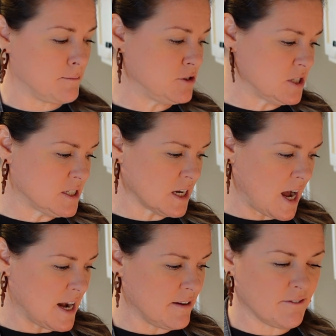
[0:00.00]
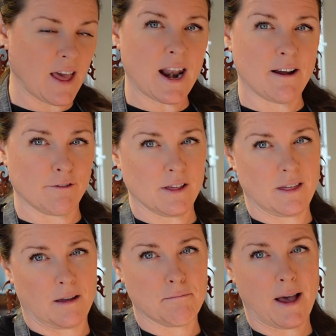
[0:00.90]
just to kind of get
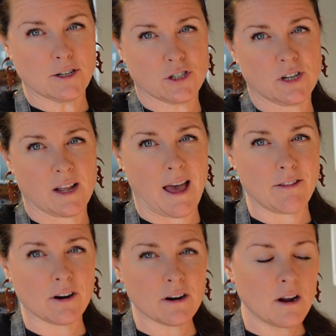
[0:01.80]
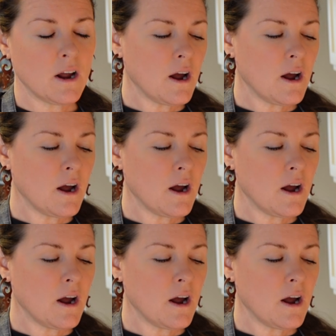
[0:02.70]
everything meshed together